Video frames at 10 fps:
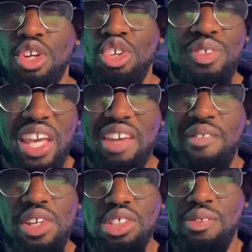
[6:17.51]
you've taken
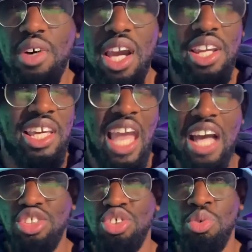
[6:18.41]
videos of her in a
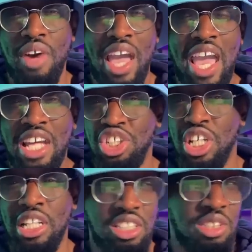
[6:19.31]
cat suit with her ass
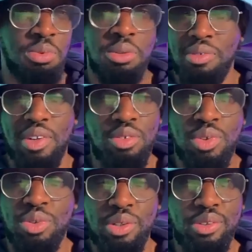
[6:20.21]
jiggling. Just want to be
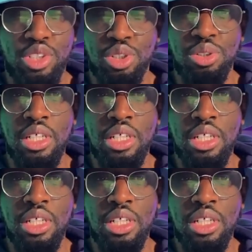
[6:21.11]
real with you.